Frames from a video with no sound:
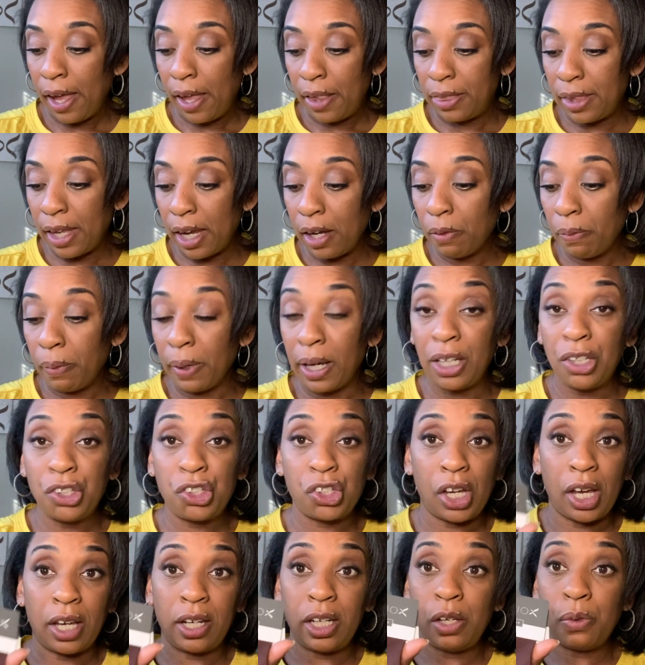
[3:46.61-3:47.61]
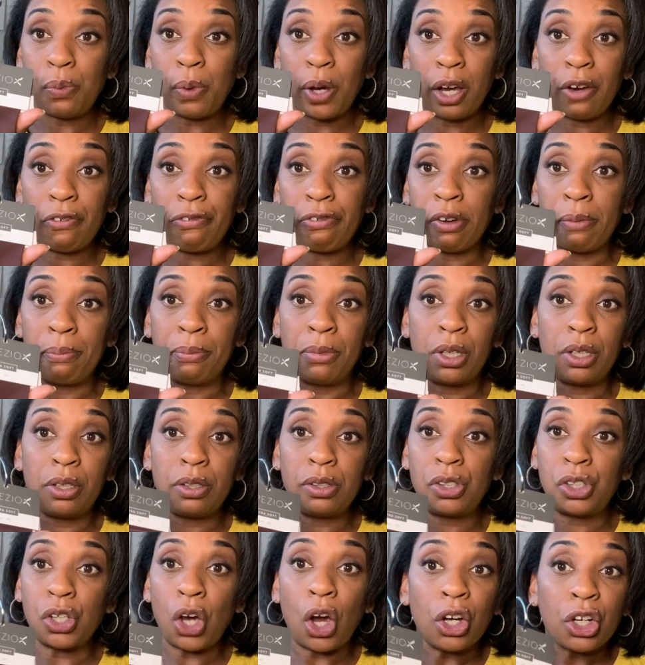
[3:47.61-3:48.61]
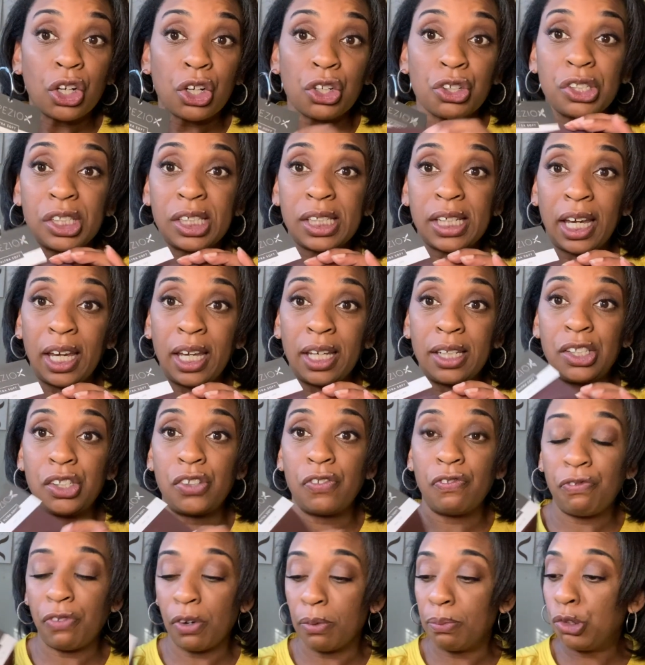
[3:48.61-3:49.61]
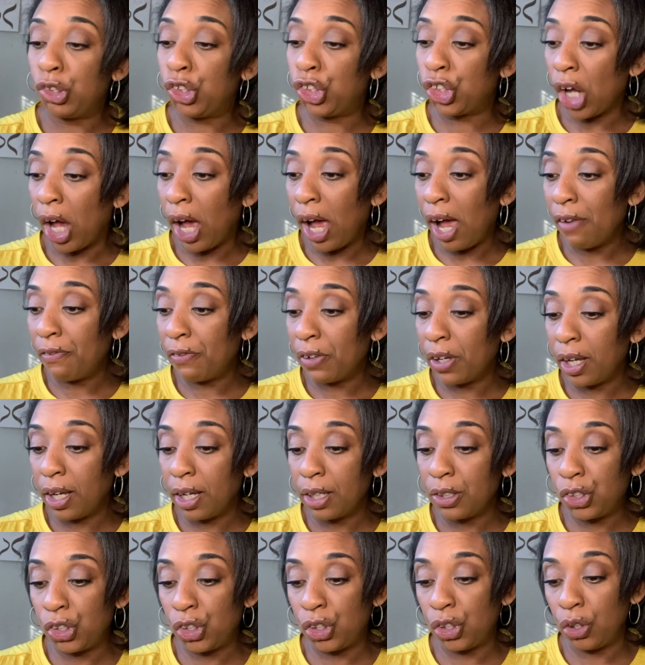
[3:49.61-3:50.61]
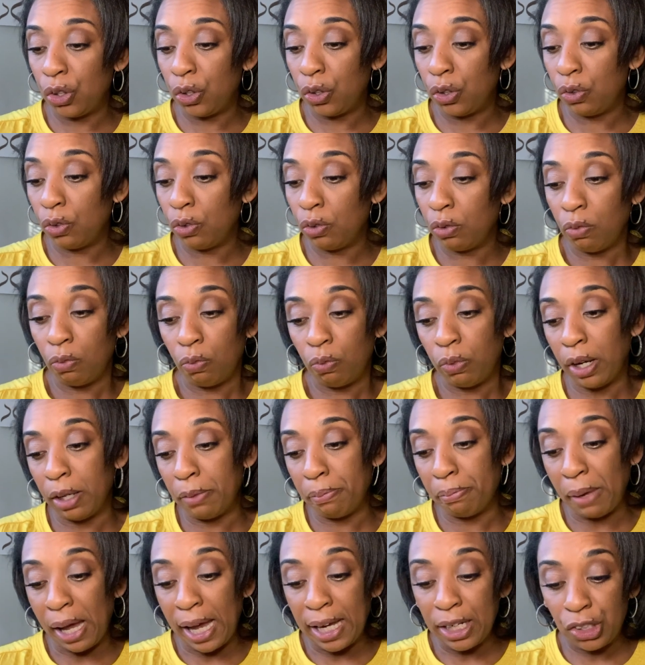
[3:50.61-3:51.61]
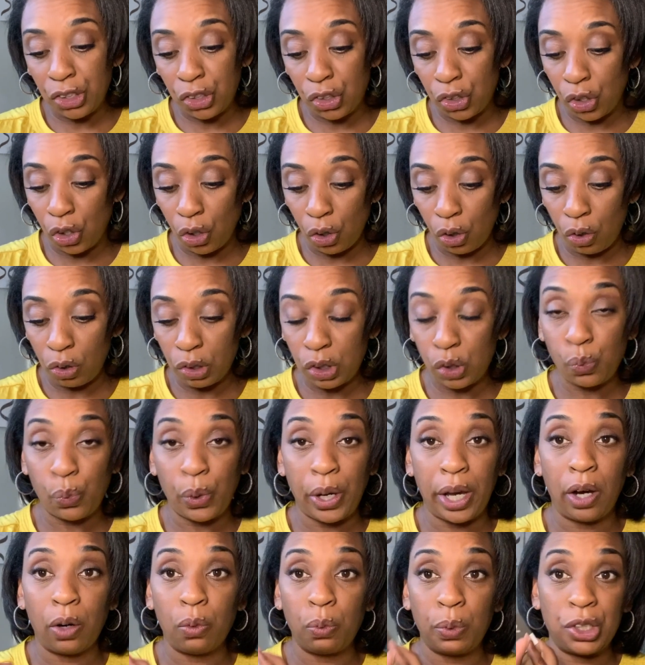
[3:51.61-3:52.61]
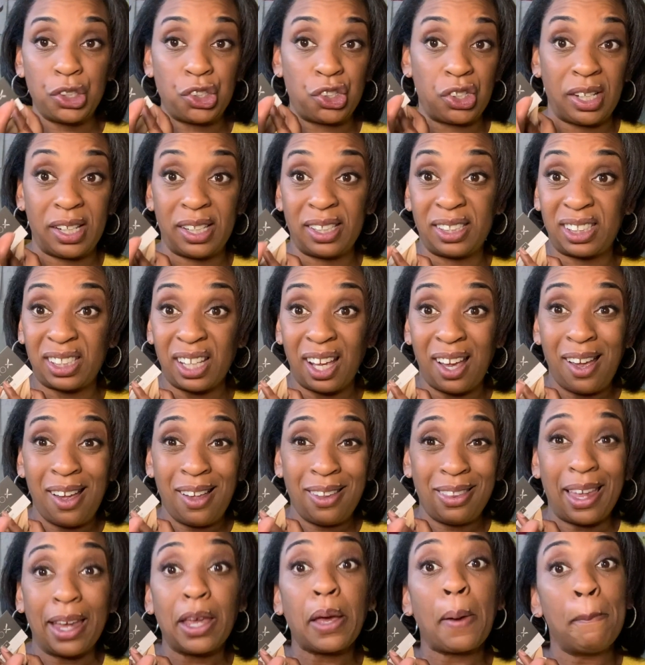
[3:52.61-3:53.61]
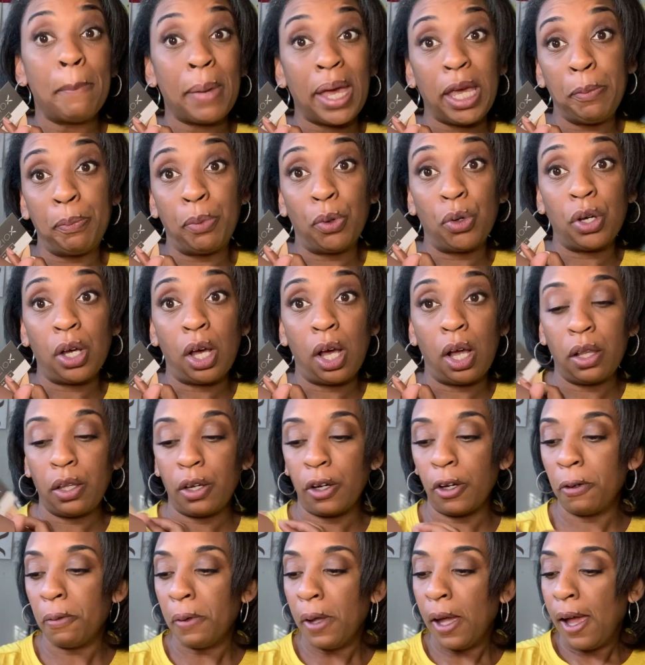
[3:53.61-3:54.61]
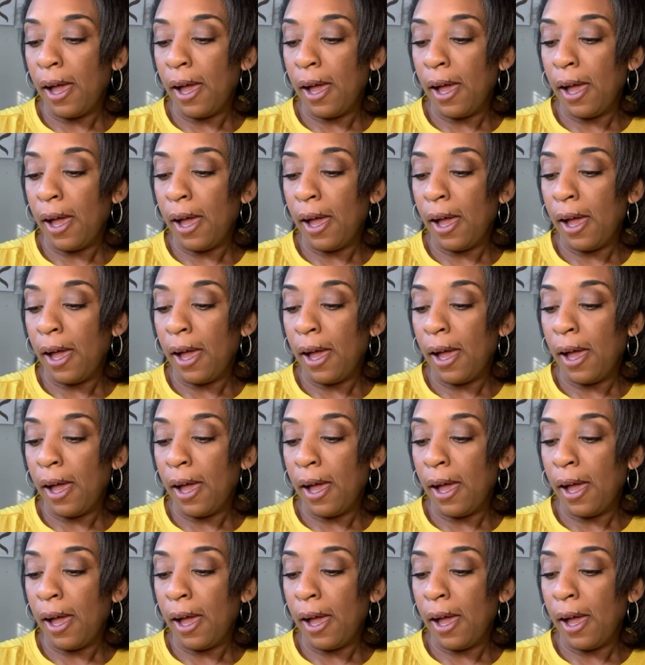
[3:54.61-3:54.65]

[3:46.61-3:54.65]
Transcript: They range anywhere from darker skin, from Java, to what my girls wear, which is like a maple color.